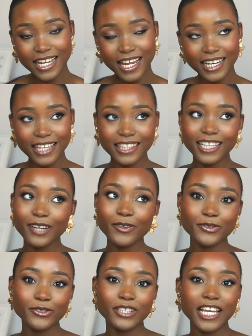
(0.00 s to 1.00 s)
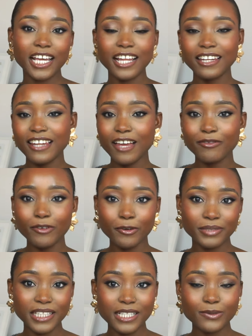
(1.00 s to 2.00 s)
And I think I want to do, like, a life
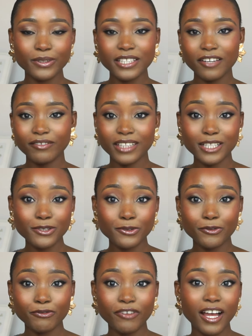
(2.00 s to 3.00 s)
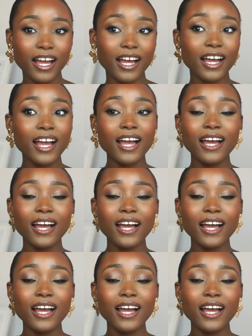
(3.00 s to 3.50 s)
update, what I've learned so far,